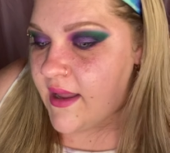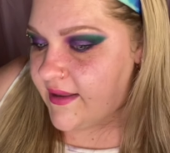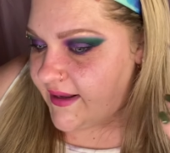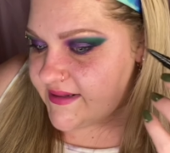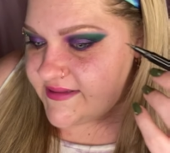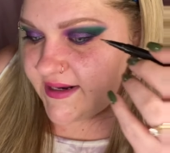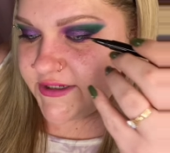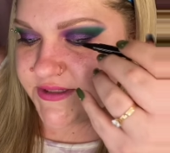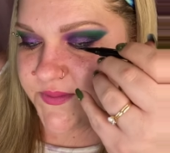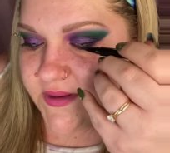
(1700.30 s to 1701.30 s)
Like I said, I
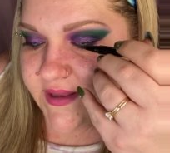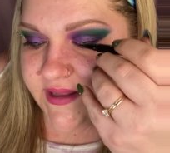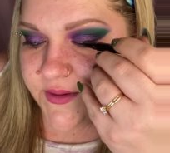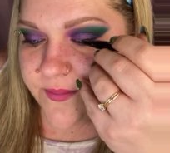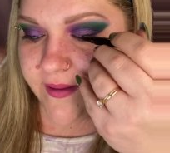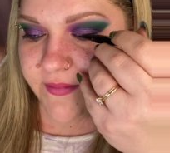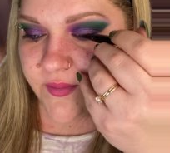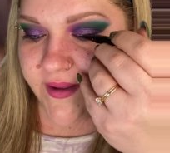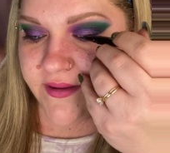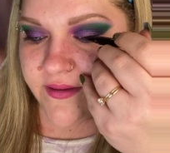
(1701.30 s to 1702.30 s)
just want like a little baby
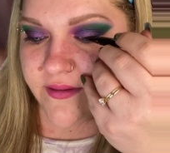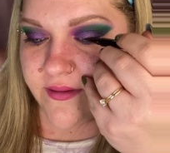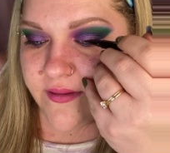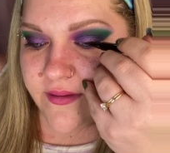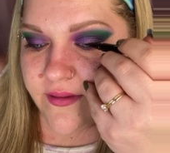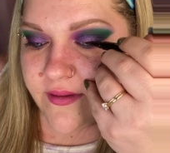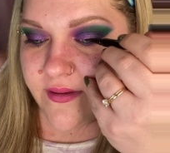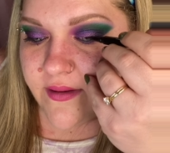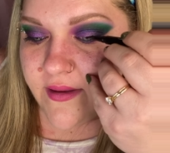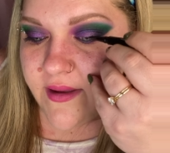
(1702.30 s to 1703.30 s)
wing.
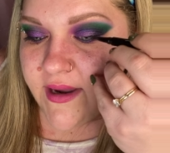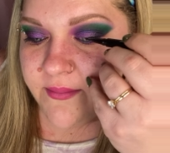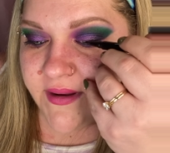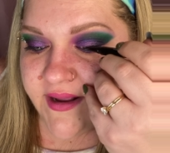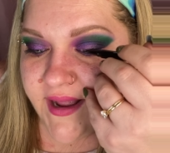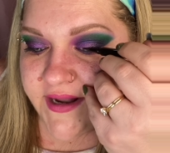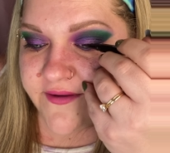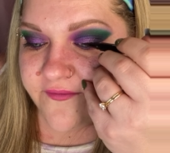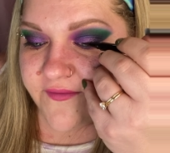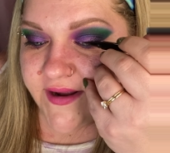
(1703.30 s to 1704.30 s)
And I'm going to kind
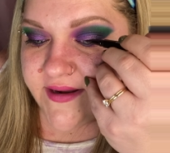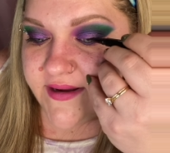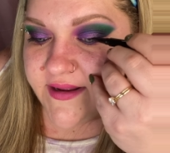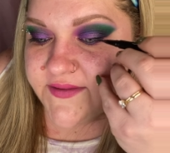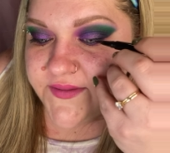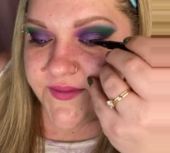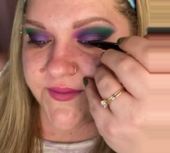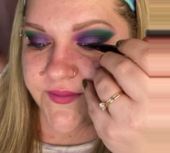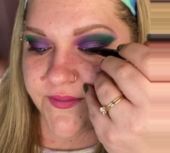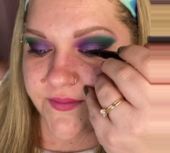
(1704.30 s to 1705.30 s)
of fade it into